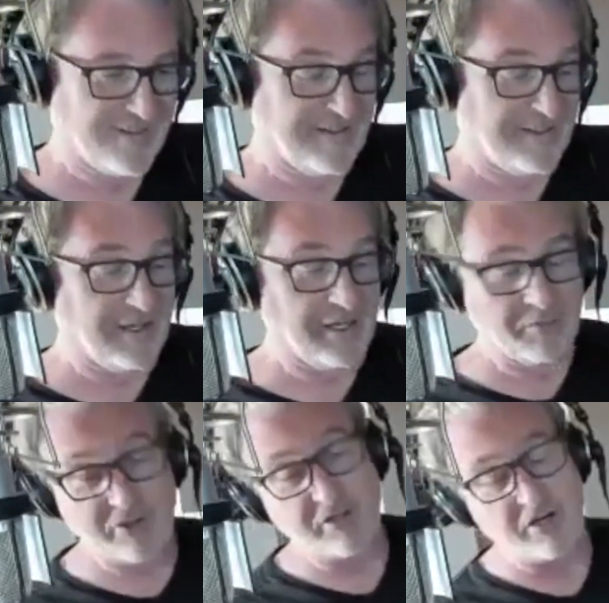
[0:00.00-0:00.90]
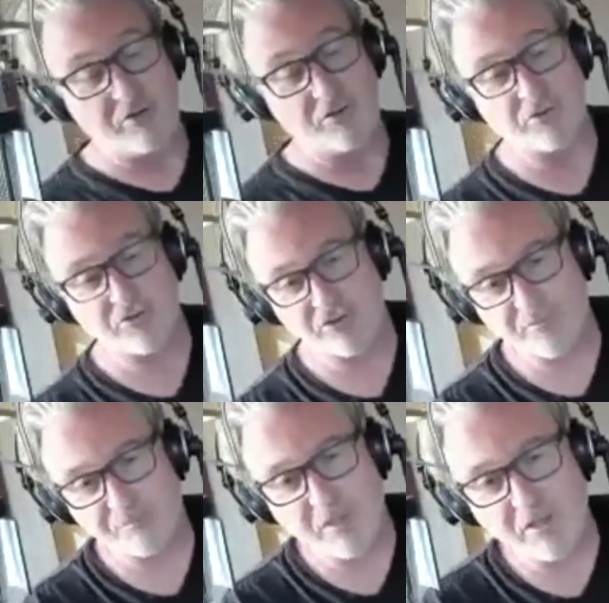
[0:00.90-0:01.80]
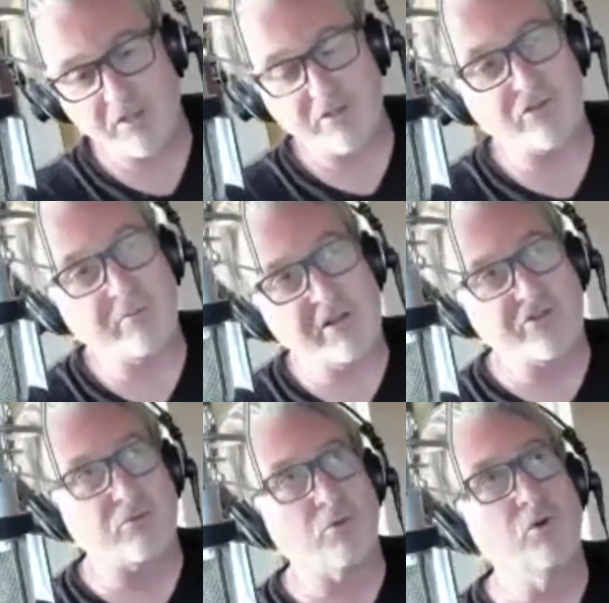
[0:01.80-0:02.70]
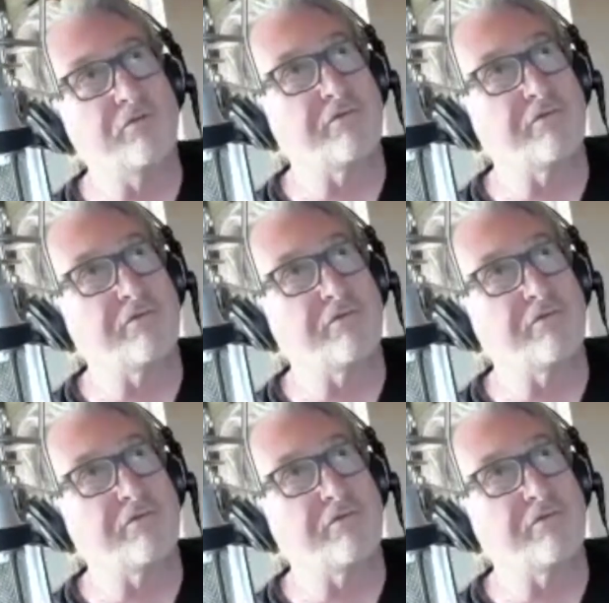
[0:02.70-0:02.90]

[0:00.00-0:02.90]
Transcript: but, there was this, and there used to be this roof